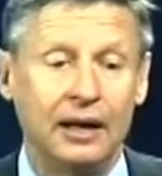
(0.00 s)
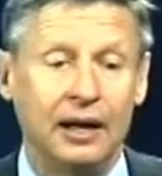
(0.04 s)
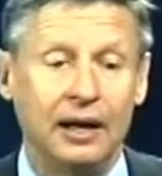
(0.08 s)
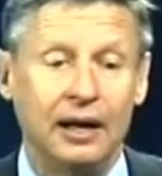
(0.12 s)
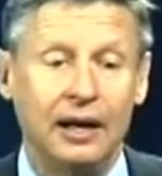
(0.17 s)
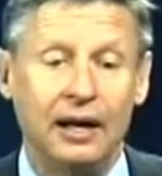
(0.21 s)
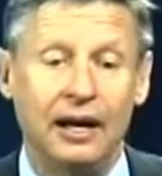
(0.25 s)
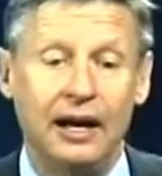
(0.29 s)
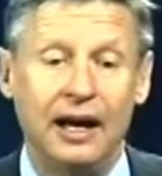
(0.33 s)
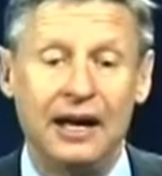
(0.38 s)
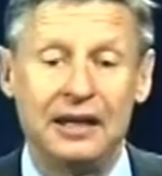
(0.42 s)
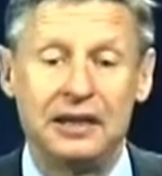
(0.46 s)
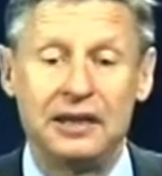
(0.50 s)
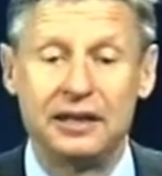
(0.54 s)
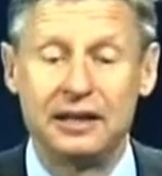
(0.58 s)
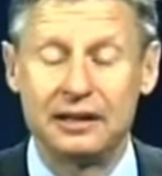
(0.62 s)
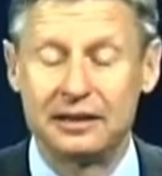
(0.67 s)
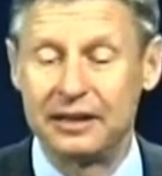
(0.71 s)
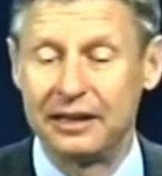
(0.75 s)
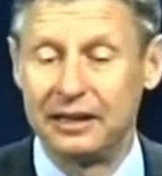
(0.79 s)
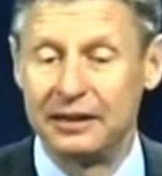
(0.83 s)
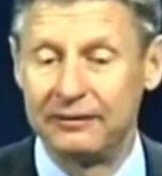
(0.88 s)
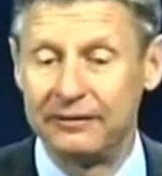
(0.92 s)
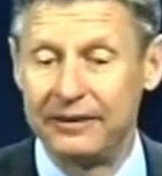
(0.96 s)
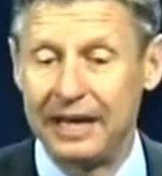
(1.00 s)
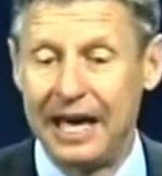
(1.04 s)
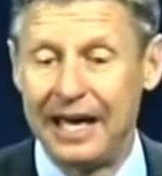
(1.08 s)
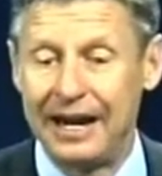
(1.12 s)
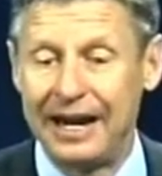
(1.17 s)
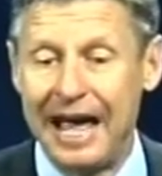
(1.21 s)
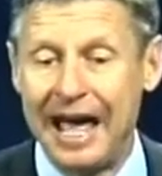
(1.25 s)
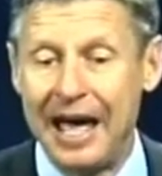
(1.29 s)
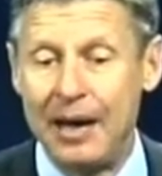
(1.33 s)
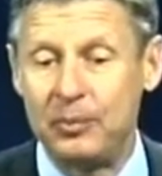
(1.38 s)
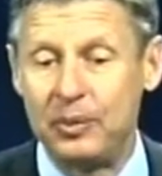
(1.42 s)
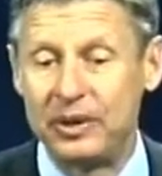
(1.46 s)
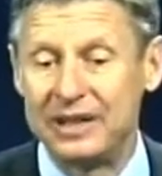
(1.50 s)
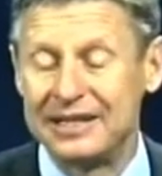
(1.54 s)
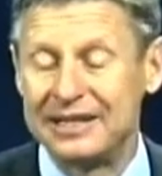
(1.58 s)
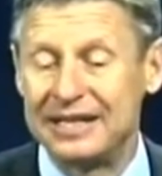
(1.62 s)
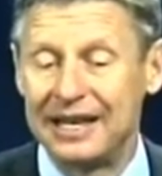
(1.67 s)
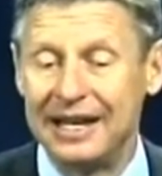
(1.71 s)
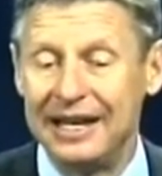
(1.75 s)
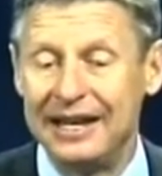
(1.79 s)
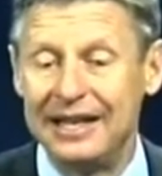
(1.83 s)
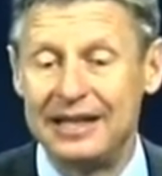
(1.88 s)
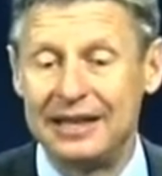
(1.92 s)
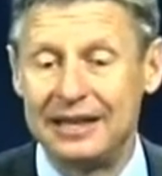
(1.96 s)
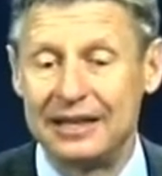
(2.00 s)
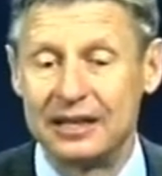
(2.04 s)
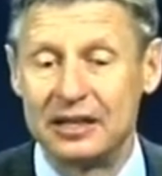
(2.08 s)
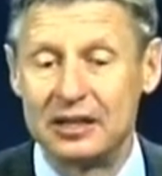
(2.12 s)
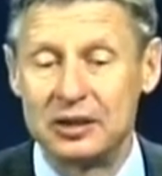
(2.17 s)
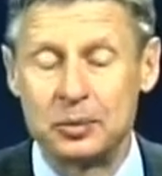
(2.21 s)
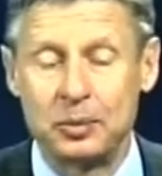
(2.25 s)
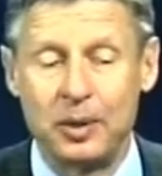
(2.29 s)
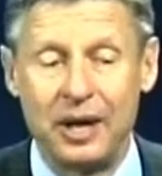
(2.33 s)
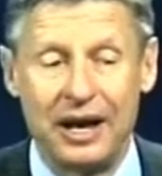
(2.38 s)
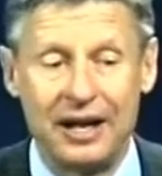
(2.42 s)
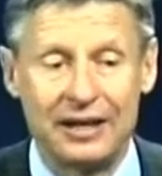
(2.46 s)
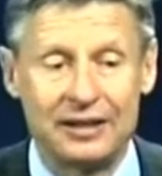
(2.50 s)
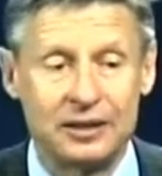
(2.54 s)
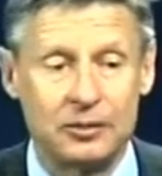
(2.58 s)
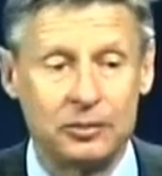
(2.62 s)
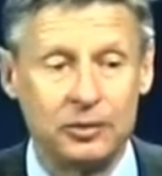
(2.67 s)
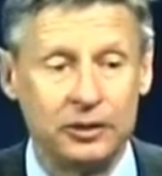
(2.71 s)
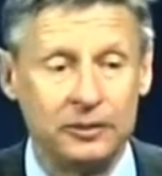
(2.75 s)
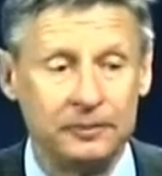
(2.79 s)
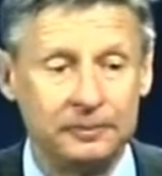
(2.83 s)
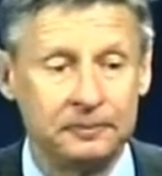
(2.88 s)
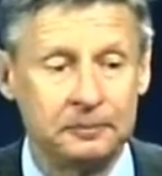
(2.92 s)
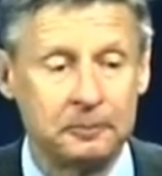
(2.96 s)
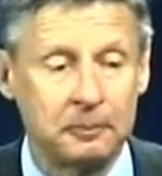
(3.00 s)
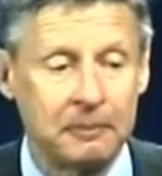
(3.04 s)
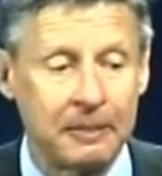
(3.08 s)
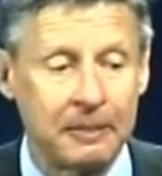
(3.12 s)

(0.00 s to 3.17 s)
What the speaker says: I think that if that happens, anything is possible.